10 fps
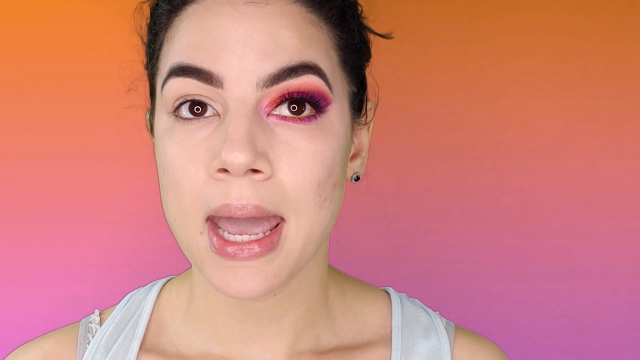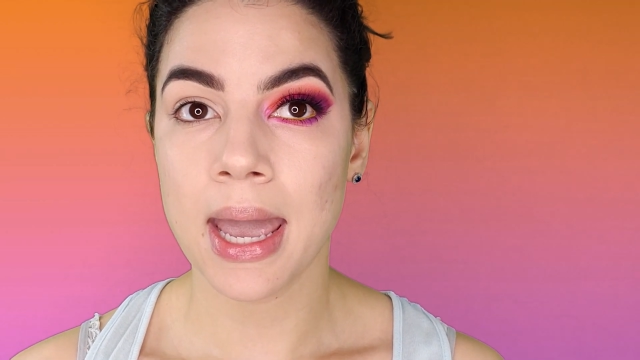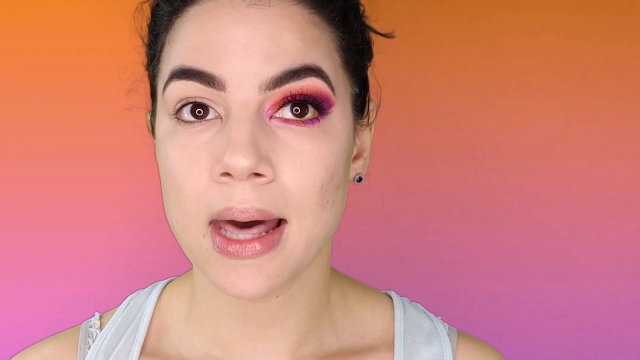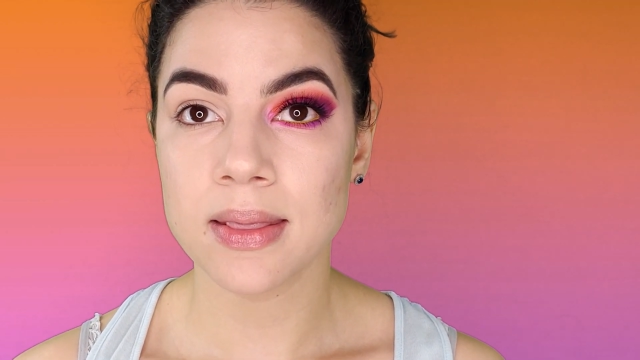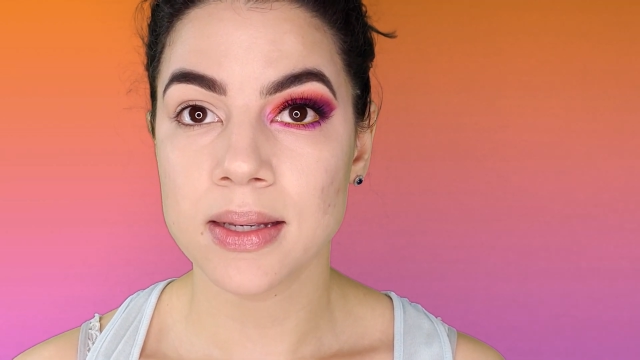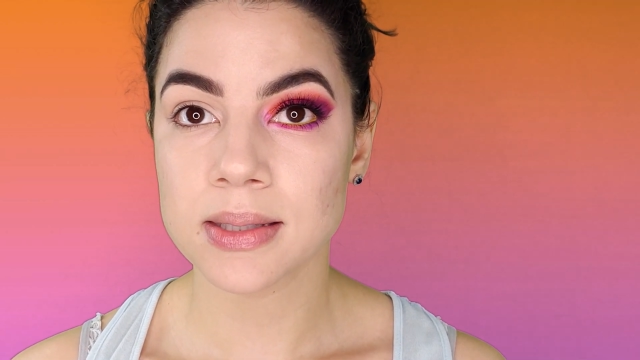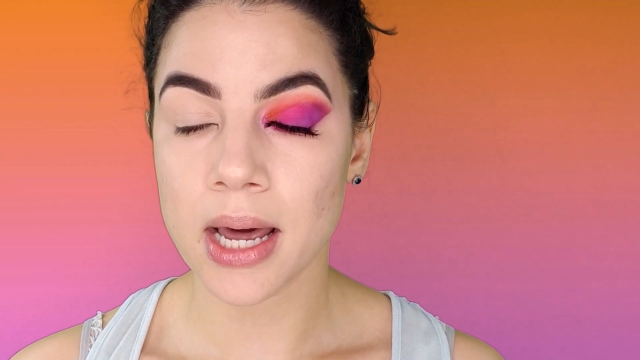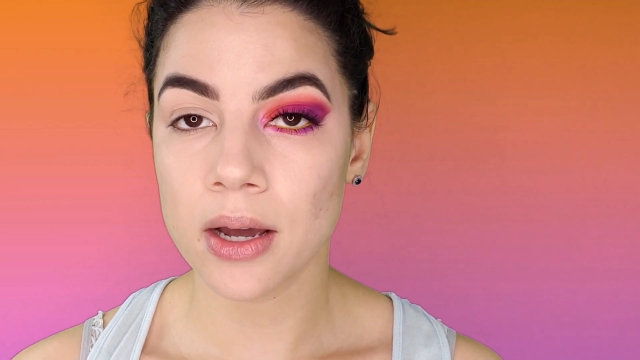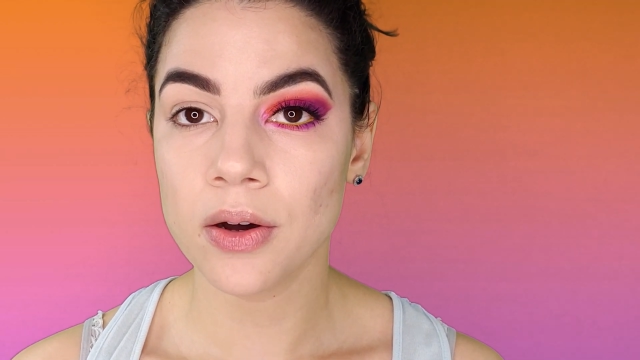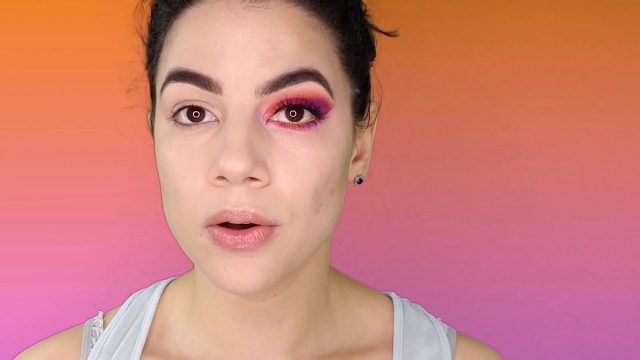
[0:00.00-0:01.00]
And the
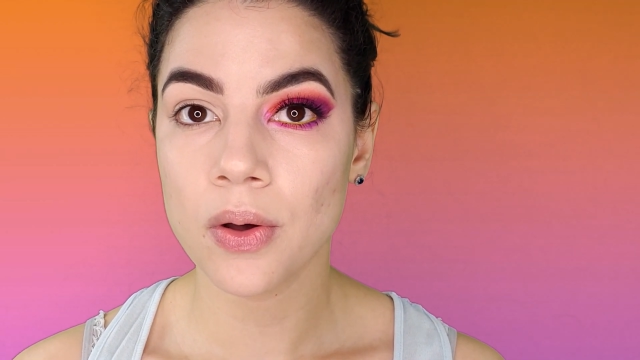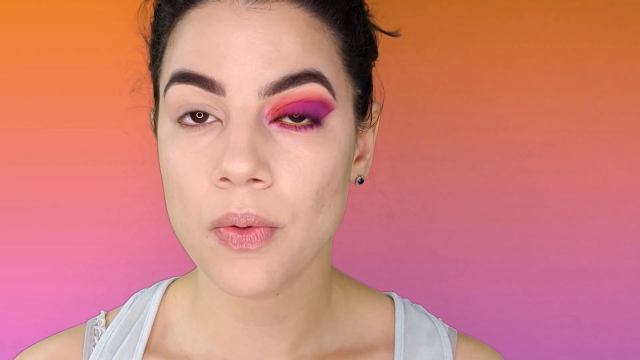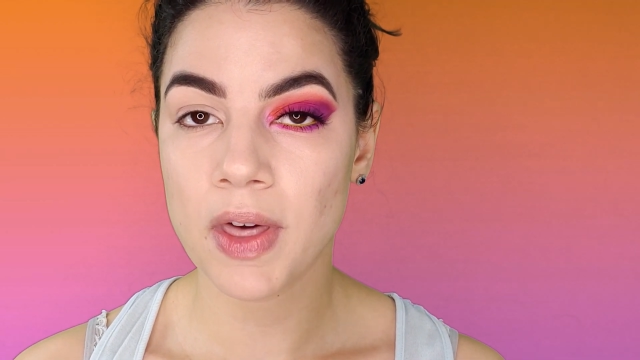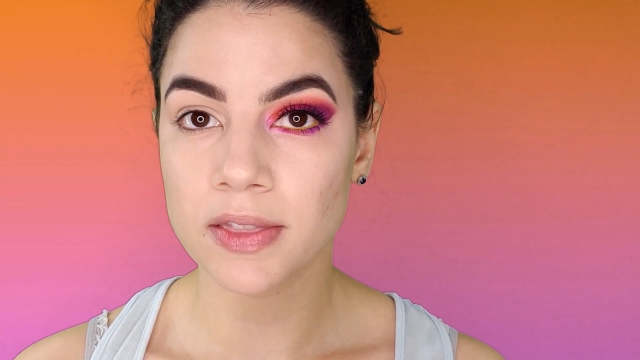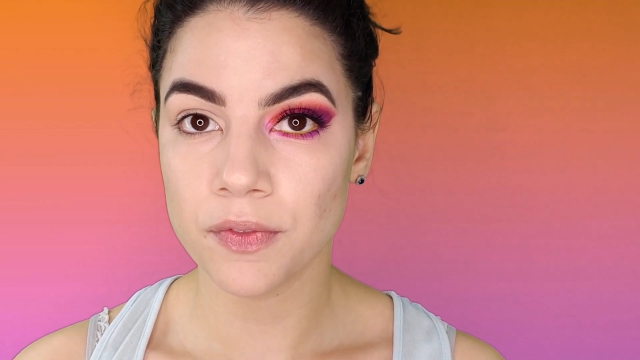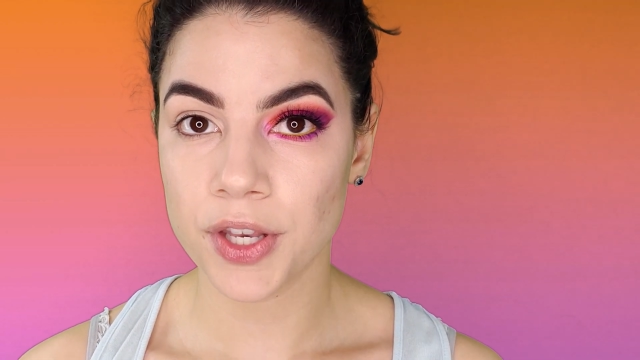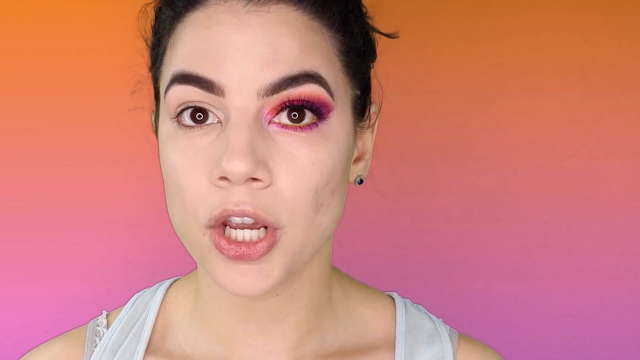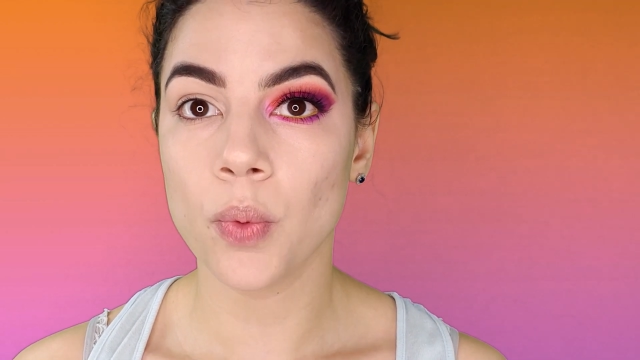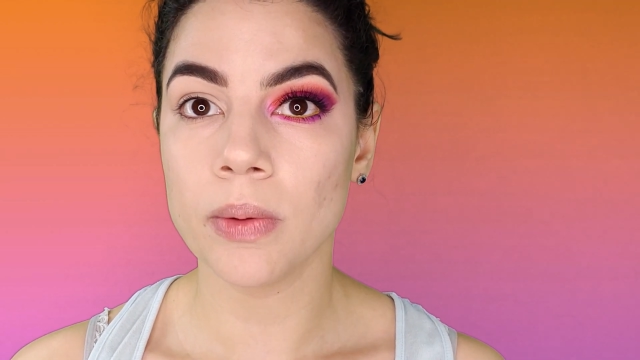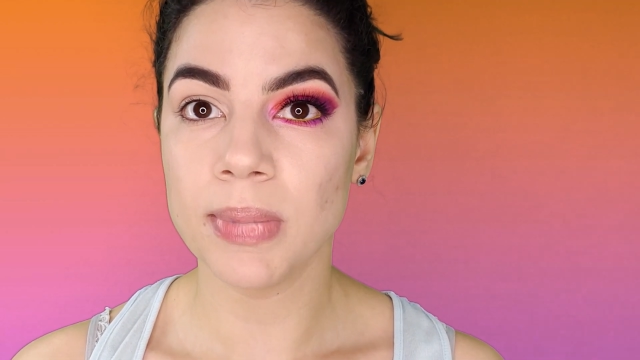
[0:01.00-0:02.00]
style that the
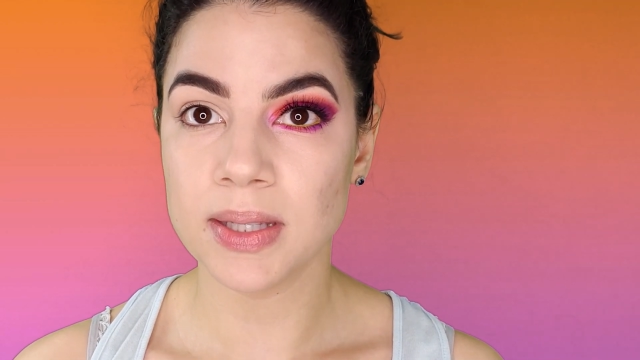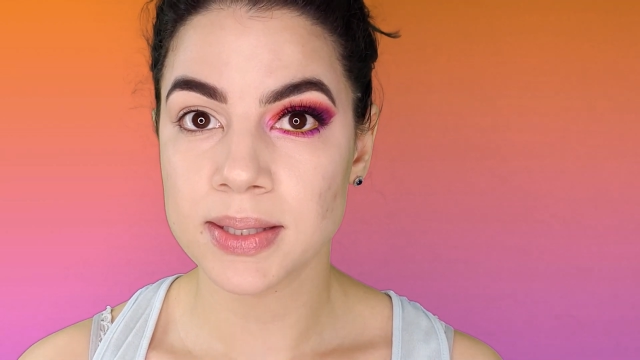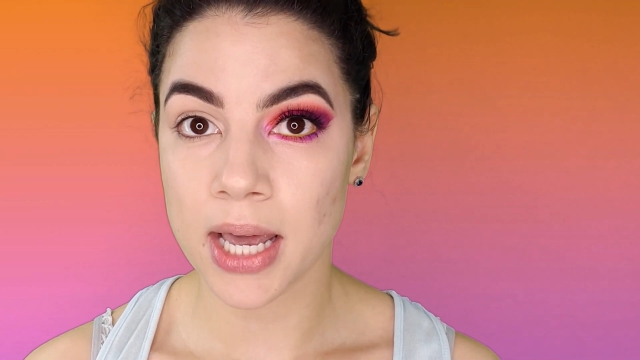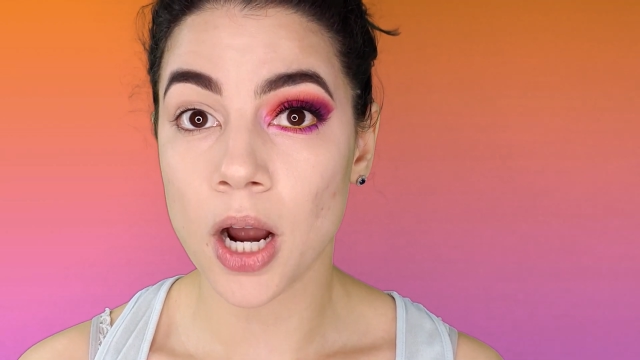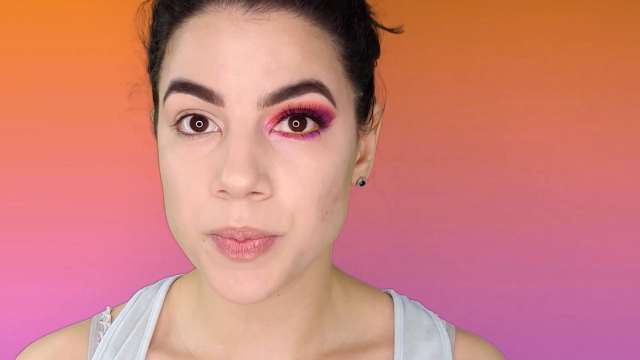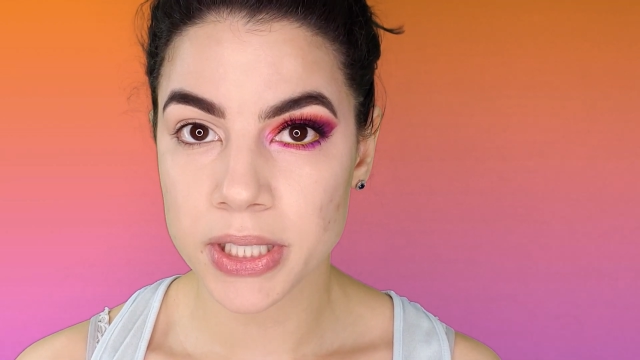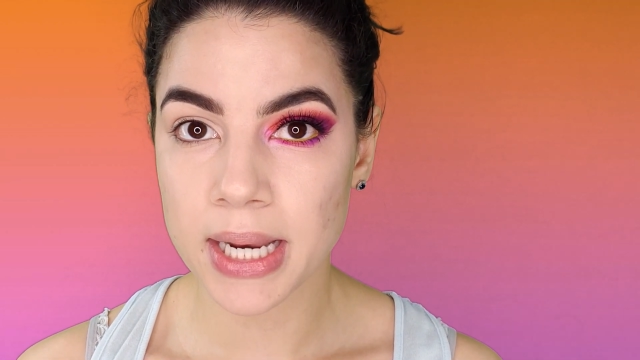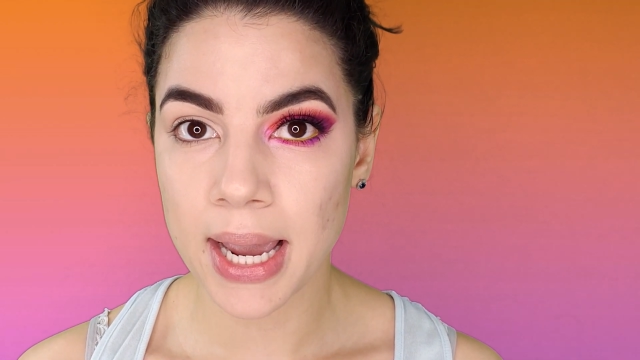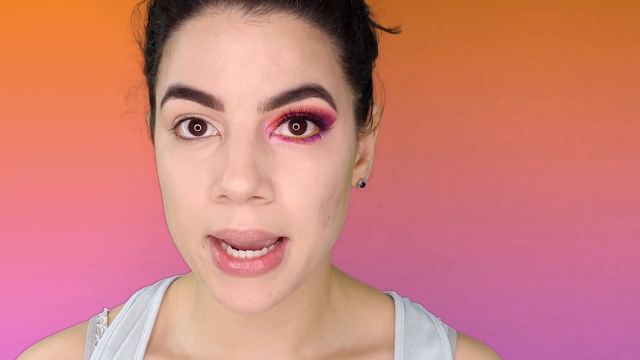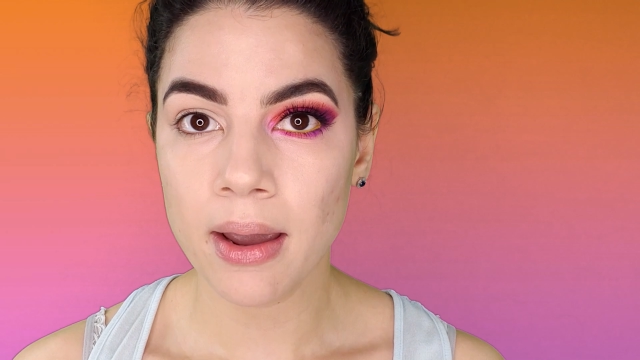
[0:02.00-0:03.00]
video would be set up
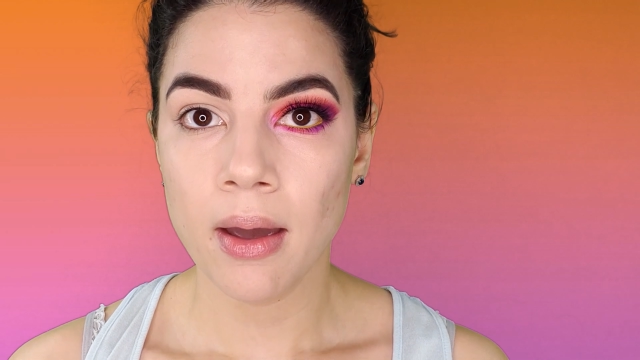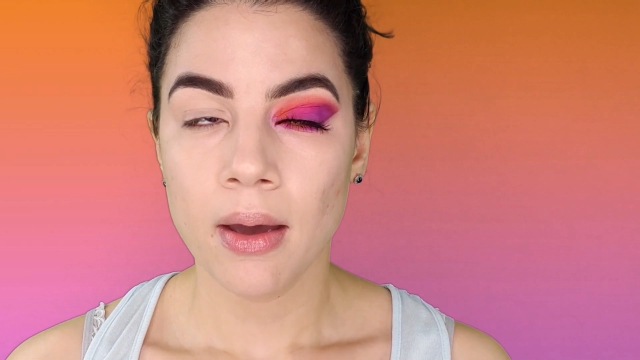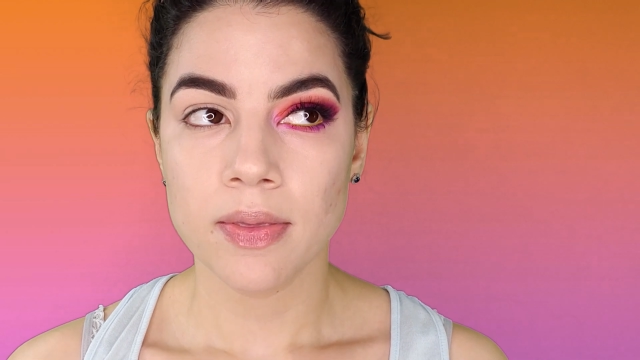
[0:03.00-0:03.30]
today,